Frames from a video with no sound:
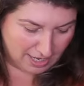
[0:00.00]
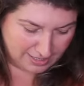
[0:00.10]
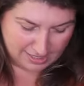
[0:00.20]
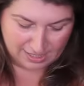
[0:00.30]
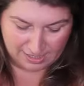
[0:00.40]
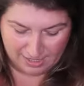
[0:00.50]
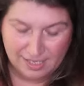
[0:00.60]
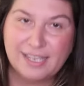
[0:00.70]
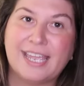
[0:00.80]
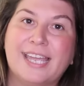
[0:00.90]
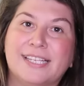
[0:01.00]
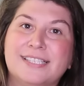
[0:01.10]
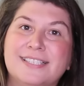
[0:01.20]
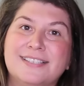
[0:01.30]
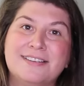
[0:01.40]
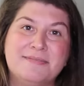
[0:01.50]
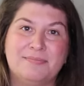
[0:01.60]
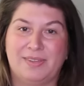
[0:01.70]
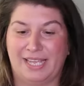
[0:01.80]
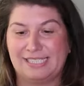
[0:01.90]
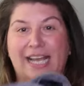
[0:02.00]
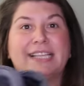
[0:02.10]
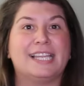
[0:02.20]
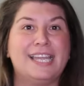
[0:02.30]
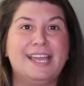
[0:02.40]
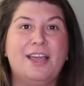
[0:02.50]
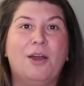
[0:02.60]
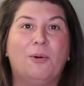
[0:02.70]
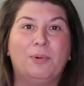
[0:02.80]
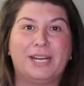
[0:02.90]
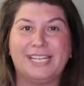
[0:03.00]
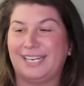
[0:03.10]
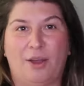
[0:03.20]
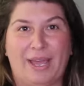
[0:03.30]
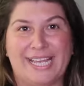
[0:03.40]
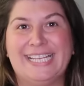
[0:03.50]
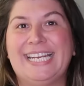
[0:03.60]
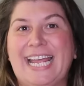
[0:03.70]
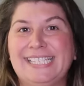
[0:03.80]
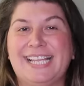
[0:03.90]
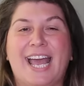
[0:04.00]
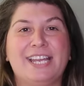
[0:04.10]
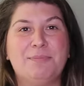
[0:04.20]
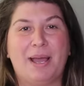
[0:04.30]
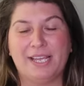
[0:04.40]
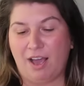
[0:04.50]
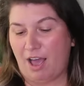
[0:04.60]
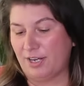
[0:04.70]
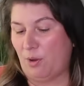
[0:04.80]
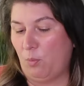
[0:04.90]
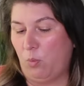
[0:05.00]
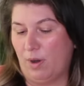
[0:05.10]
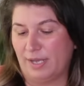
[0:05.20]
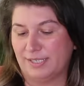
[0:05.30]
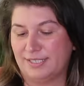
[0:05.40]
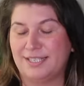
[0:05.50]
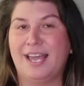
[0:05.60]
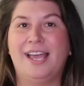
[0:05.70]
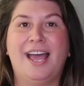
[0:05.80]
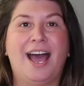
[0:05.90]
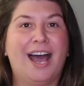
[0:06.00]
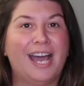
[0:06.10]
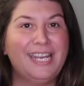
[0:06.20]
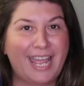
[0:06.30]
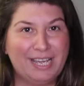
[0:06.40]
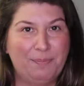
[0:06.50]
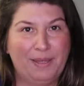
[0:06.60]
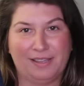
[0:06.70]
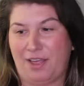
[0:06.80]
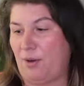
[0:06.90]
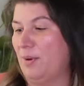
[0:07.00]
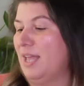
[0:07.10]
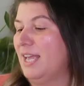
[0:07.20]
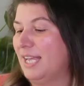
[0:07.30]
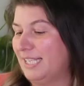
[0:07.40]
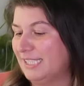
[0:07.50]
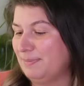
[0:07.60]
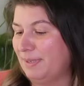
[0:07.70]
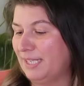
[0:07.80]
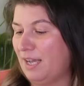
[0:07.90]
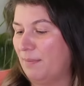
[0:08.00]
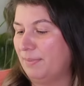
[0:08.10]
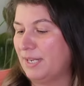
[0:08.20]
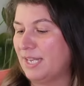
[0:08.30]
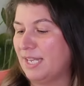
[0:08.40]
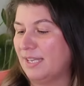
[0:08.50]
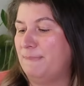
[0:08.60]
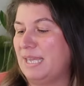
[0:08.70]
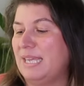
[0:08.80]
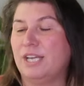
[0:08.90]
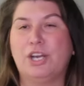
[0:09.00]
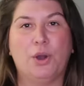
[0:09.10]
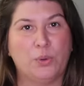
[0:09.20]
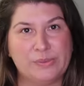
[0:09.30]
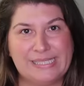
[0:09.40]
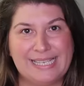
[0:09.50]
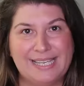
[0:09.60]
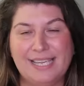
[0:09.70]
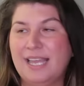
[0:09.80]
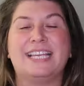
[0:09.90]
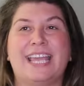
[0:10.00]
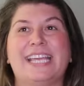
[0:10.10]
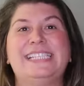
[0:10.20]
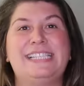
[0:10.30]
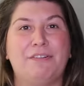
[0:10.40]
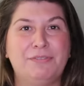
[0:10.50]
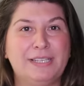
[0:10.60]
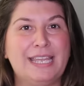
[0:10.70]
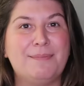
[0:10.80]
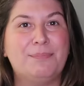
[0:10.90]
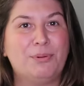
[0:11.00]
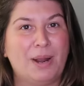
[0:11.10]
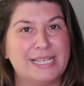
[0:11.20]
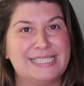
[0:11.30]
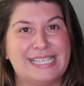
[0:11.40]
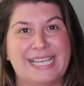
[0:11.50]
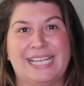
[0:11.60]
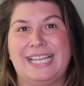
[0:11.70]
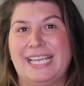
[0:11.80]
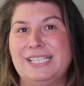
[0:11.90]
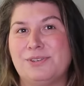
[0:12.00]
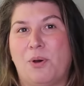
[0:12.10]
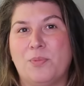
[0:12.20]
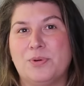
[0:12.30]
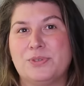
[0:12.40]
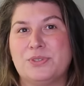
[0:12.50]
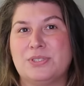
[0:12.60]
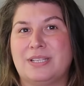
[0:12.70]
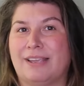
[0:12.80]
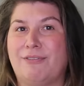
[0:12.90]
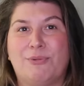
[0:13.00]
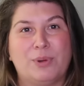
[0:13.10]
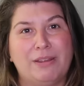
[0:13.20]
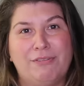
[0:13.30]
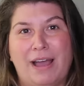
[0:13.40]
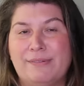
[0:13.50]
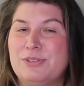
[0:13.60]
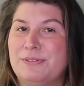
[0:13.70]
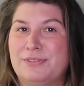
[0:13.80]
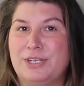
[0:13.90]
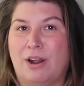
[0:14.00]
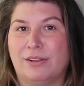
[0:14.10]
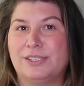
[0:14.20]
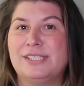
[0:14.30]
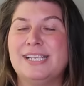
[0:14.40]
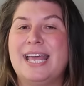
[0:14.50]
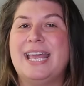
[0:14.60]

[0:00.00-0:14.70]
I think it's exactly what I need. Okay, the next item I got was a neck pillow. This is by the company Be Cozy. It's definitely pricey. I think it's almost like $45 to $50.